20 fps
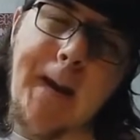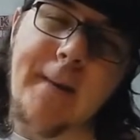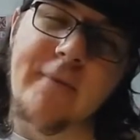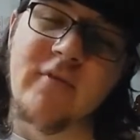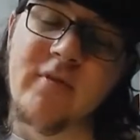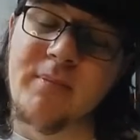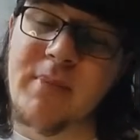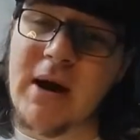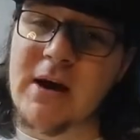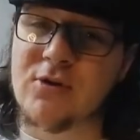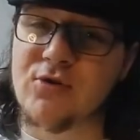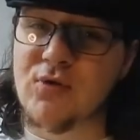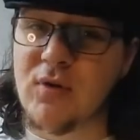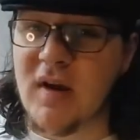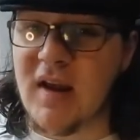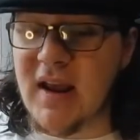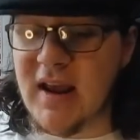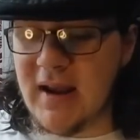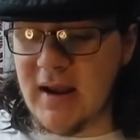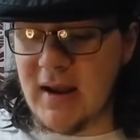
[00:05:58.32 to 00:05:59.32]
The
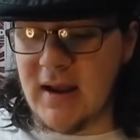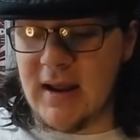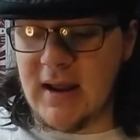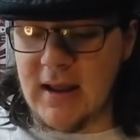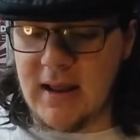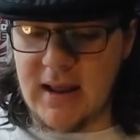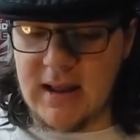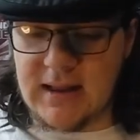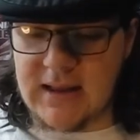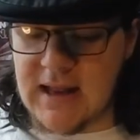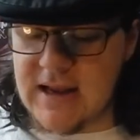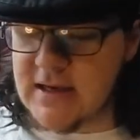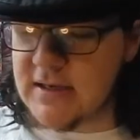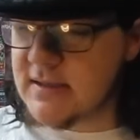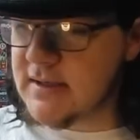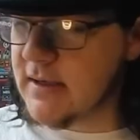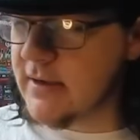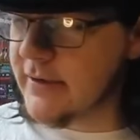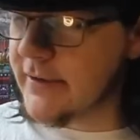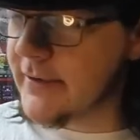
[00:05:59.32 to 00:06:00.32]
battery in it
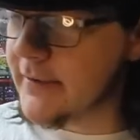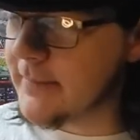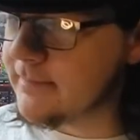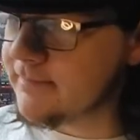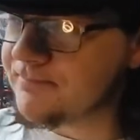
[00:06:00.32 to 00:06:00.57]
lasted...